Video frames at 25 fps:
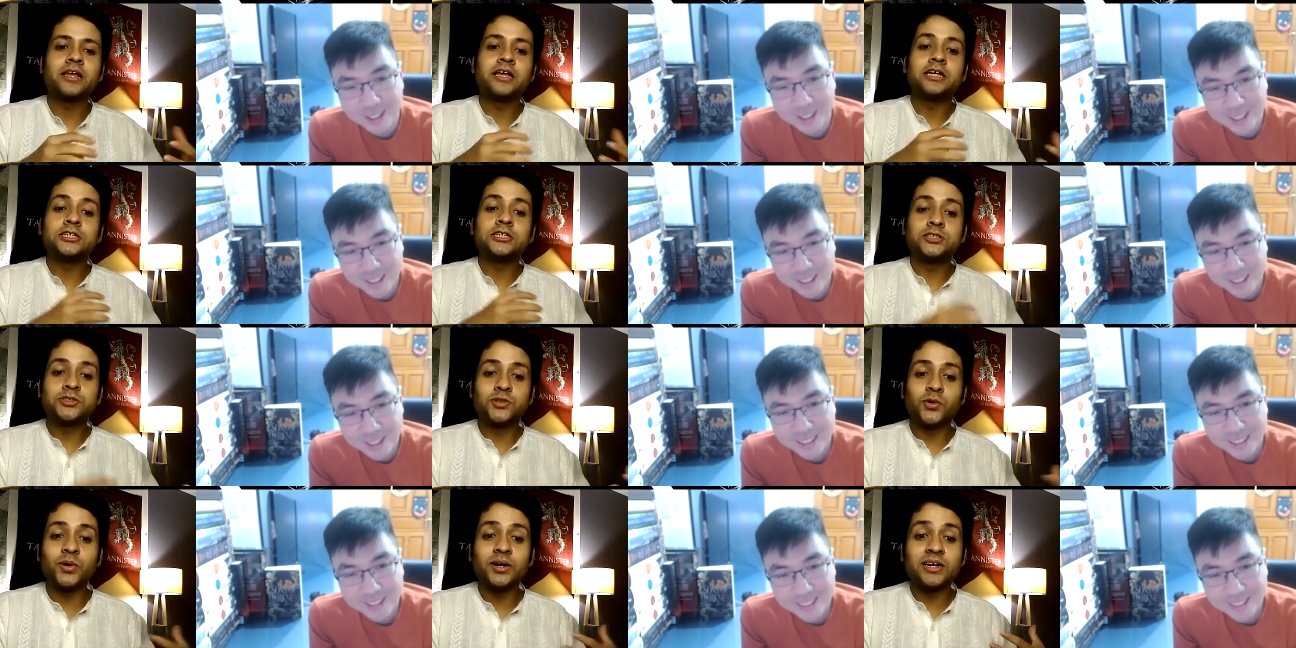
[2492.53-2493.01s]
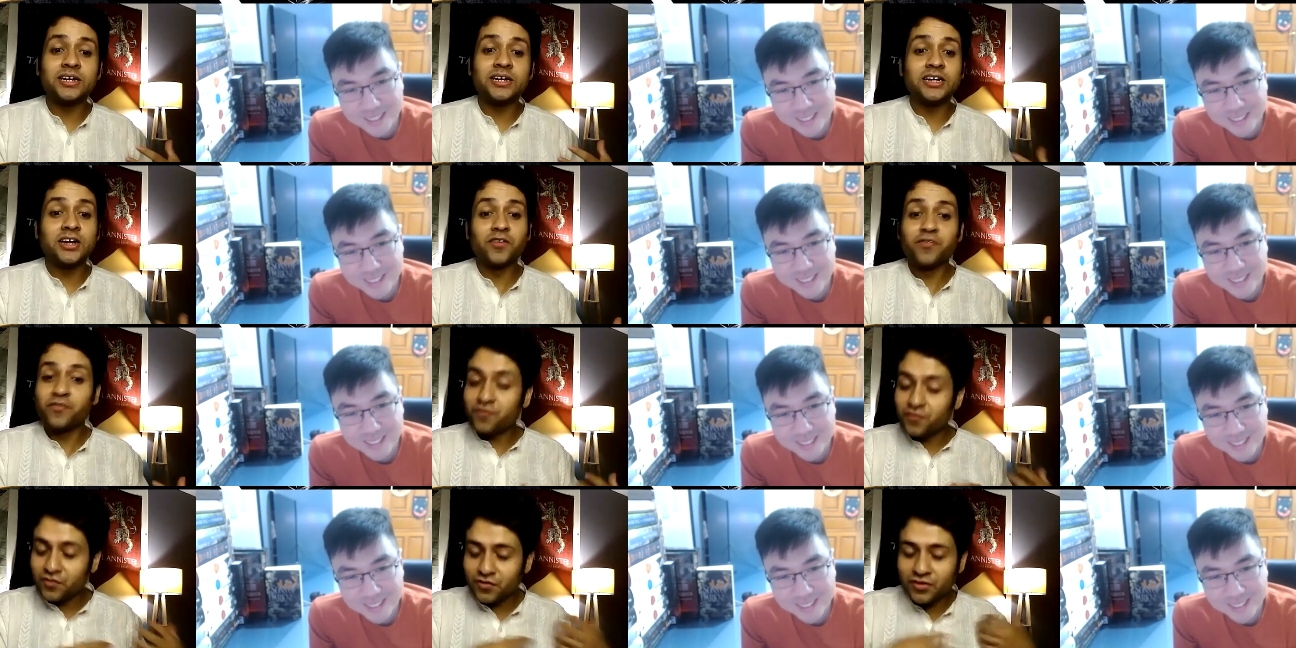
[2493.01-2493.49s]
Speaker 1: so
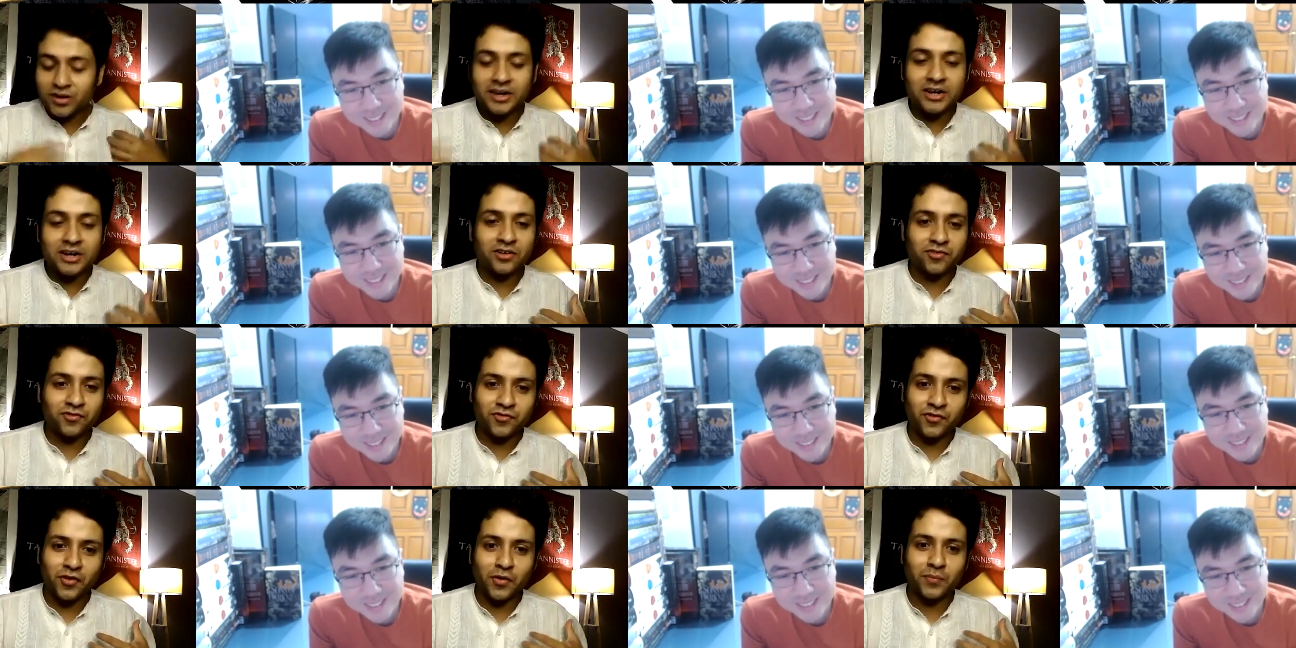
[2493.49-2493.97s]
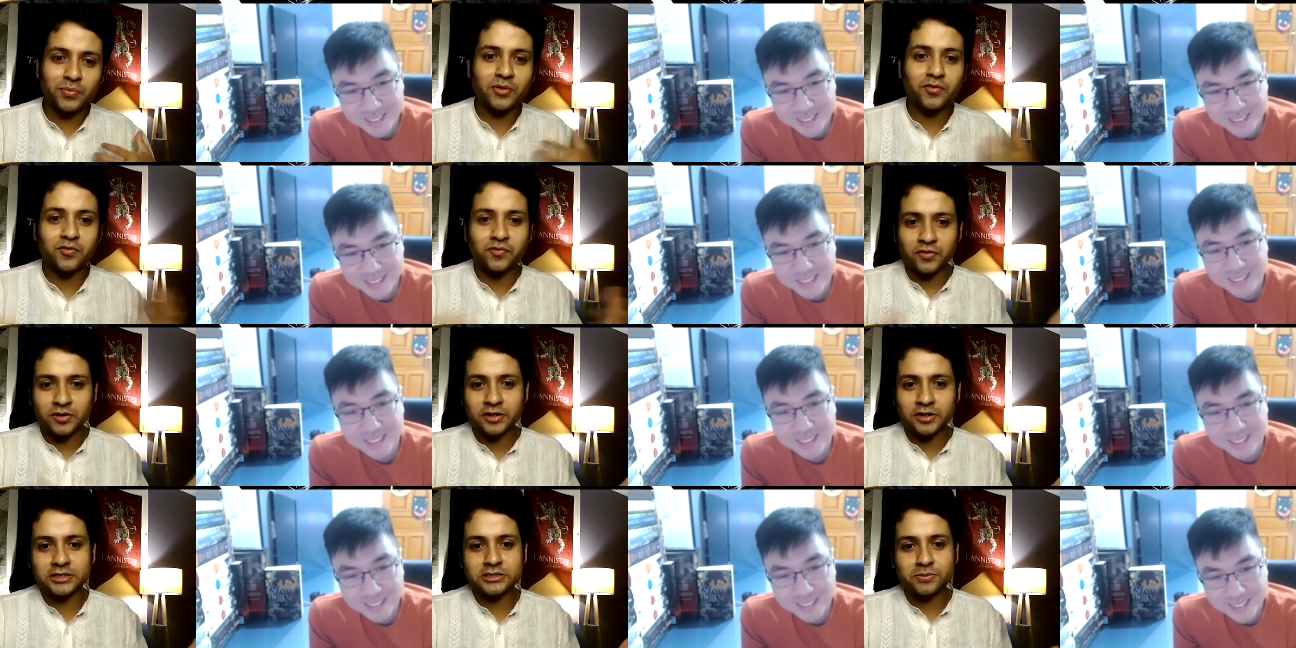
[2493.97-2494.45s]
different from the
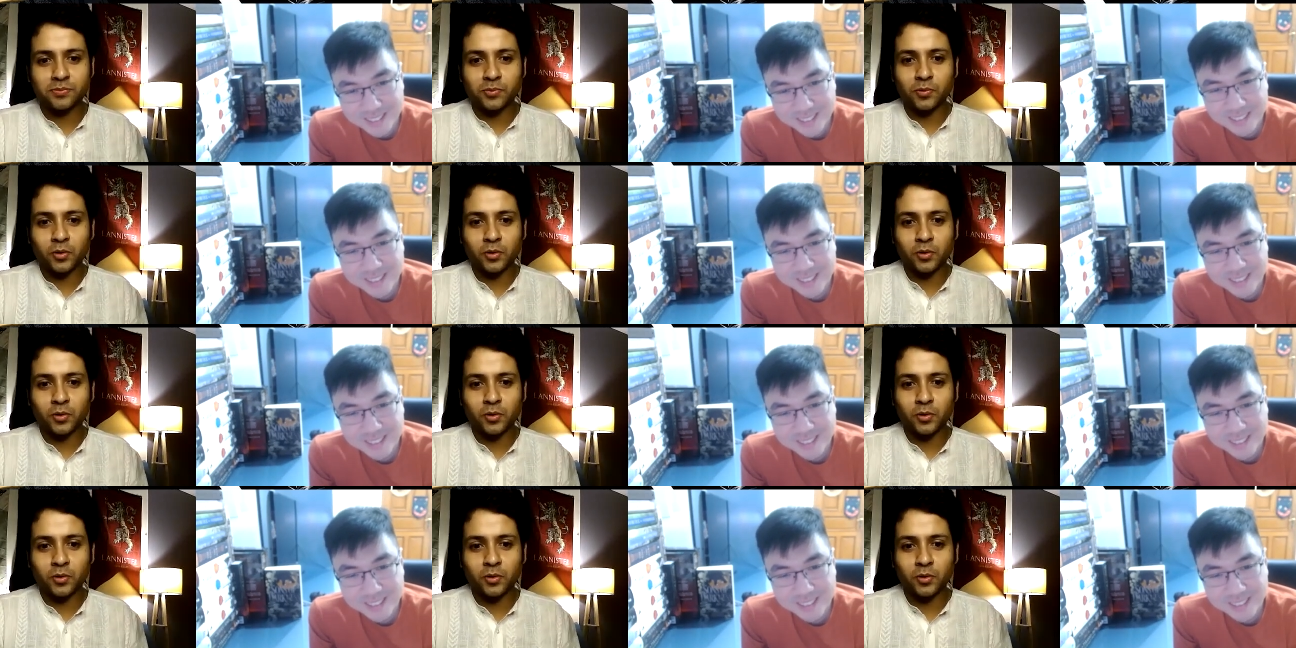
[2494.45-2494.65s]
first